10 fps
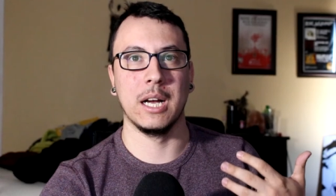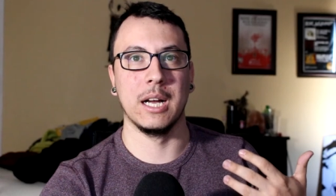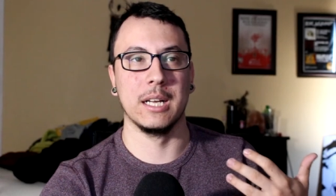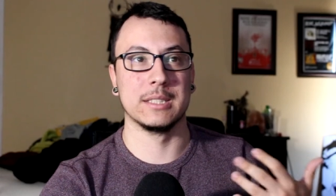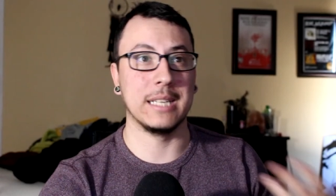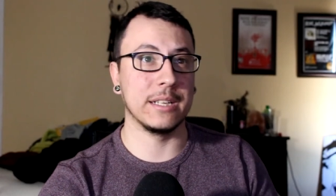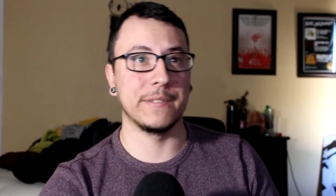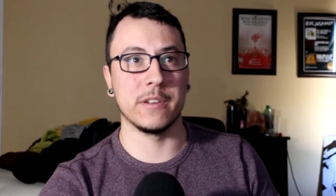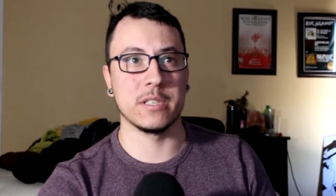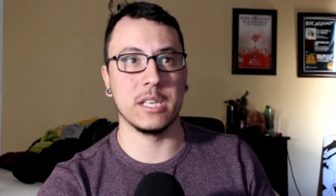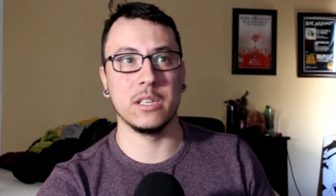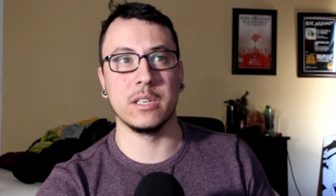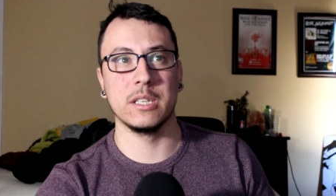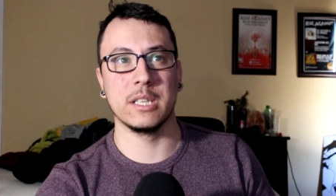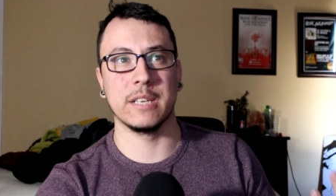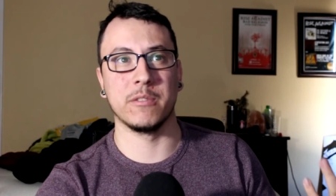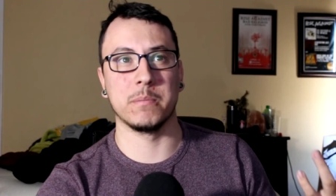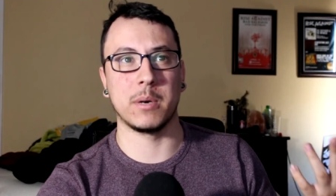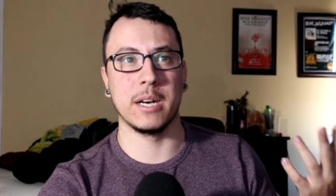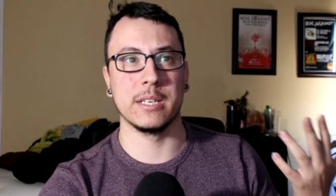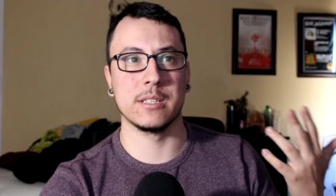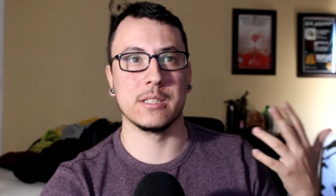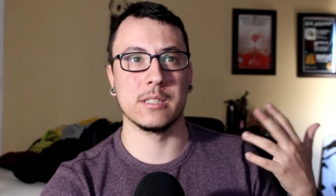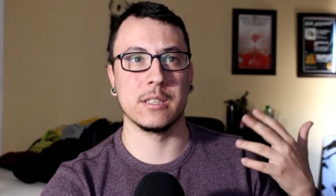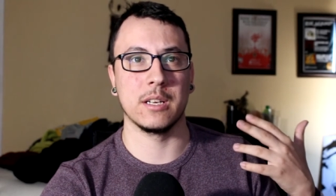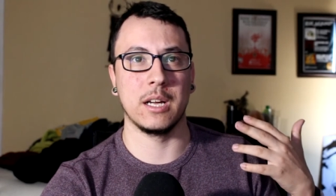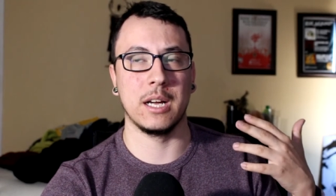Uh, sadly for the seller, the given price,